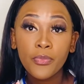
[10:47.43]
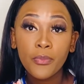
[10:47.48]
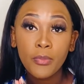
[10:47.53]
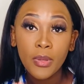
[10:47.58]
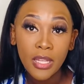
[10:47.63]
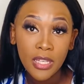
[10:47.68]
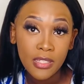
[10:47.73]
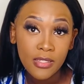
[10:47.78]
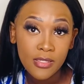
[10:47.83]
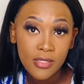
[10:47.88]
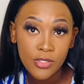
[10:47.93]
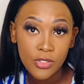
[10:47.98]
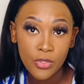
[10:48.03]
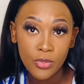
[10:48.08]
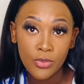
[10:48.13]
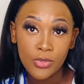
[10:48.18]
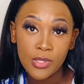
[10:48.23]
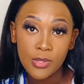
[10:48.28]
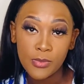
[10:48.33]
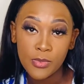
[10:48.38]
please
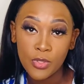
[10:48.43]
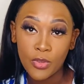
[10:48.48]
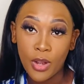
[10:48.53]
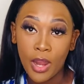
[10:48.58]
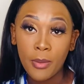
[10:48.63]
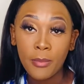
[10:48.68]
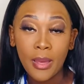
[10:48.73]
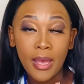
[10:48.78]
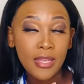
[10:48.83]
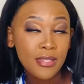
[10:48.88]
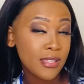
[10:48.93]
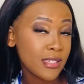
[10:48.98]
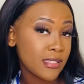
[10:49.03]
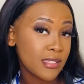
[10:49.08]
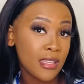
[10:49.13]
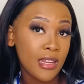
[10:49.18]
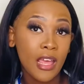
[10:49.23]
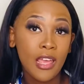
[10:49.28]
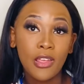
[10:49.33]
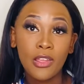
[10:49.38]
do subscribe. As I
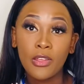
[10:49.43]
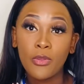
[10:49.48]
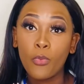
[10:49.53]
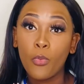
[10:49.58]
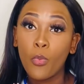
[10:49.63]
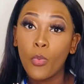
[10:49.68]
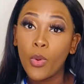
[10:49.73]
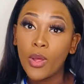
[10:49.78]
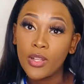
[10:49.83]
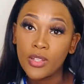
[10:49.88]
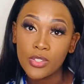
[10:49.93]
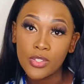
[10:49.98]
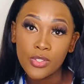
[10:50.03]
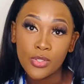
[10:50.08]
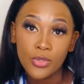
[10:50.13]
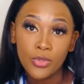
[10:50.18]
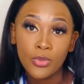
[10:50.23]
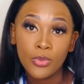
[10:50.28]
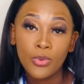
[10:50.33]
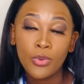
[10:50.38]
said, I want
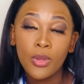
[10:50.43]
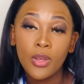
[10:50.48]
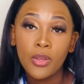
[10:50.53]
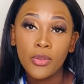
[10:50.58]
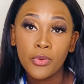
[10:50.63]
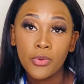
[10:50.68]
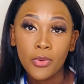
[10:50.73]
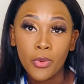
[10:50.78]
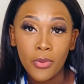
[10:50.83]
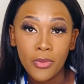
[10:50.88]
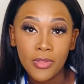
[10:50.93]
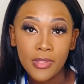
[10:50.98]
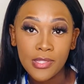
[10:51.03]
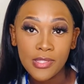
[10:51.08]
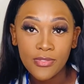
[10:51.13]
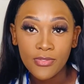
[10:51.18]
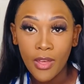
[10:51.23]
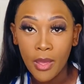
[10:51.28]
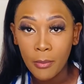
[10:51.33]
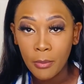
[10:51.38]
to grow
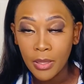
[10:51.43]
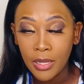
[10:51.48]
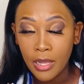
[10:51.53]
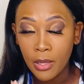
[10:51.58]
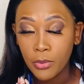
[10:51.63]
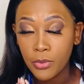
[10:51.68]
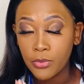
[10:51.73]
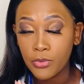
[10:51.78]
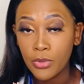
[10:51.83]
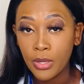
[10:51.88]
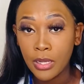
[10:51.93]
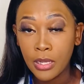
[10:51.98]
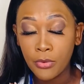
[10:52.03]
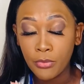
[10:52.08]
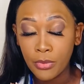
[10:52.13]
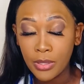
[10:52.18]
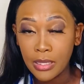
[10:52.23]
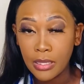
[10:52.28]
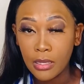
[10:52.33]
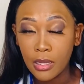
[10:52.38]
this family. I would really,
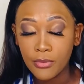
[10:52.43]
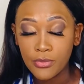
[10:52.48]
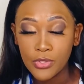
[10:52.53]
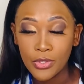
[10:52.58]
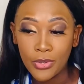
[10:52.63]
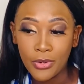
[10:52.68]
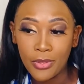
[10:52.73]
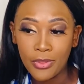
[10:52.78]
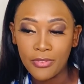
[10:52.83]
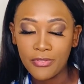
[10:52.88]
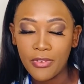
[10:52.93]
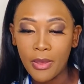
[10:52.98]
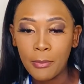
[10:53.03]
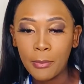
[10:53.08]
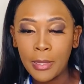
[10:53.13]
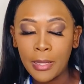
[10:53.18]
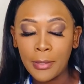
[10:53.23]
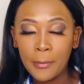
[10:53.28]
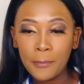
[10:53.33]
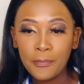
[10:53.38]
really love to grow the
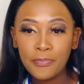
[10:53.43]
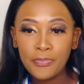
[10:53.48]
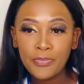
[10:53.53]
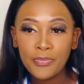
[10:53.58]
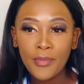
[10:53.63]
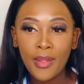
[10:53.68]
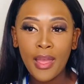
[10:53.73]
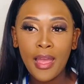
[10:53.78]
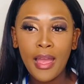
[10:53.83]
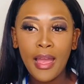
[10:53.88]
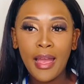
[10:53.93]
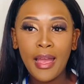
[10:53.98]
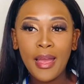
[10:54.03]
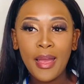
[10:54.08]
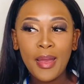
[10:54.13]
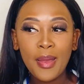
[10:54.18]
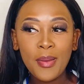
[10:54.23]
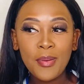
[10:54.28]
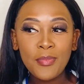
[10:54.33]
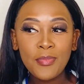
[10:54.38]
family.
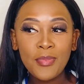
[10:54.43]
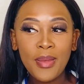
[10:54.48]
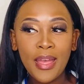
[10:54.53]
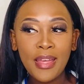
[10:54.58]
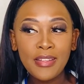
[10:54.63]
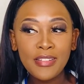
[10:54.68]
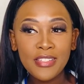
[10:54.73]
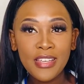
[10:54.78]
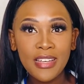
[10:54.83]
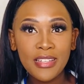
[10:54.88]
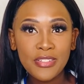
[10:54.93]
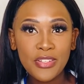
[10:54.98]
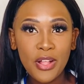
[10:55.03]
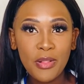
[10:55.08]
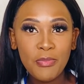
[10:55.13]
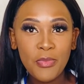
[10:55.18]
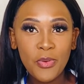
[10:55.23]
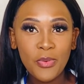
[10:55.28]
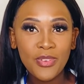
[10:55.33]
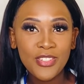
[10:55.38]
And yeah, tell
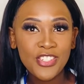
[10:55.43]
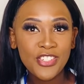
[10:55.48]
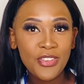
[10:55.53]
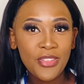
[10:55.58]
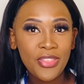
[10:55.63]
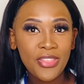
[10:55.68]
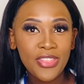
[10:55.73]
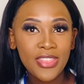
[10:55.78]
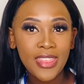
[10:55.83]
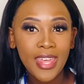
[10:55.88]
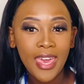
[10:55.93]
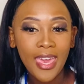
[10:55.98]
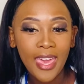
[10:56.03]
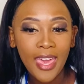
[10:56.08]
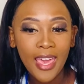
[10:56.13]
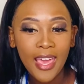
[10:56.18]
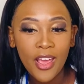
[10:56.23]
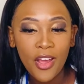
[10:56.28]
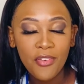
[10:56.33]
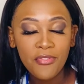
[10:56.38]
me what you
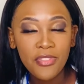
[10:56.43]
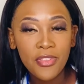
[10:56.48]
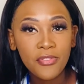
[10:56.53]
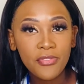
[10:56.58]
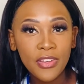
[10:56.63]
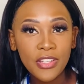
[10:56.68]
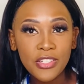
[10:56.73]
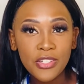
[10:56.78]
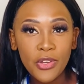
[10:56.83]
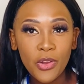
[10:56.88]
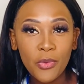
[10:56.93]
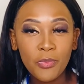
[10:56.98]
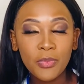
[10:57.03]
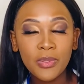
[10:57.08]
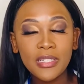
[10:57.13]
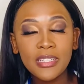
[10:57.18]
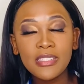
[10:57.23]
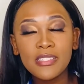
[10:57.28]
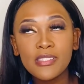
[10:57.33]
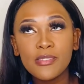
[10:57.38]
think of the video.
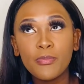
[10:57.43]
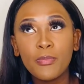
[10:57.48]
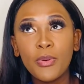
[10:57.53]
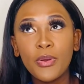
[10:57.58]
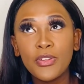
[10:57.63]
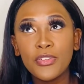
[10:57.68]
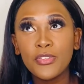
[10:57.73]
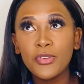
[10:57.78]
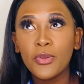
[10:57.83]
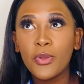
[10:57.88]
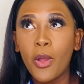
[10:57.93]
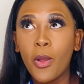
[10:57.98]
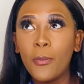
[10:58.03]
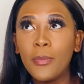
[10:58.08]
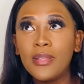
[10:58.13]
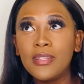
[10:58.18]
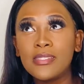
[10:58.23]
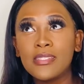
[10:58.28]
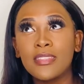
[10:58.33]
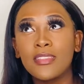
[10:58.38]
Please put your
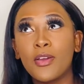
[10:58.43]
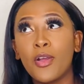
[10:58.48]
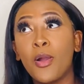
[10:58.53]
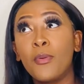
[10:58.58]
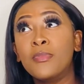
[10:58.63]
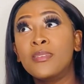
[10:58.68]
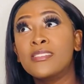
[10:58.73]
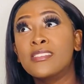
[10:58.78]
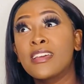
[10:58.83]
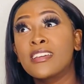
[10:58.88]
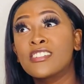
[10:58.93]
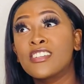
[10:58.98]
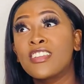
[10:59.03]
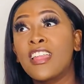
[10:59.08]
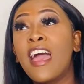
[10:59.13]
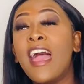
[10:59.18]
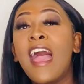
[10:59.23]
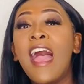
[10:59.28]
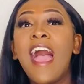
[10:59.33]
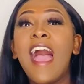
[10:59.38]
comments in the comment section.
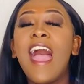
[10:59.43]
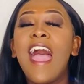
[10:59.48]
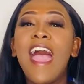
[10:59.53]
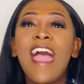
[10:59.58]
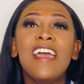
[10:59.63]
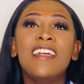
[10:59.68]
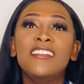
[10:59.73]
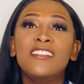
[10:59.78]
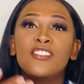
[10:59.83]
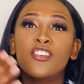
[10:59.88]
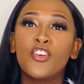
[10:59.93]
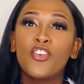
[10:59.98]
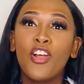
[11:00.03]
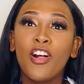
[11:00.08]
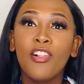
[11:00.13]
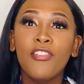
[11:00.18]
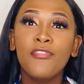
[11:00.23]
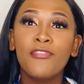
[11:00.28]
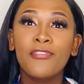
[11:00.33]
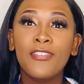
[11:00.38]
And
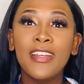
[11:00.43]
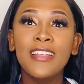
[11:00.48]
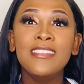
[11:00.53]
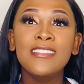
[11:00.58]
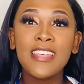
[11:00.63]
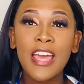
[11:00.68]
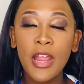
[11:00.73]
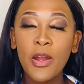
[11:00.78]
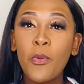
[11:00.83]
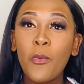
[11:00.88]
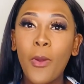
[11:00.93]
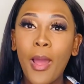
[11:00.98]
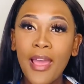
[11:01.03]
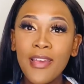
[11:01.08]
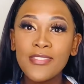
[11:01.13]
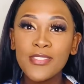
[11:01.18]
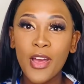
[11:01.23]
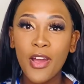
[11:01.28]
girlfriends and wives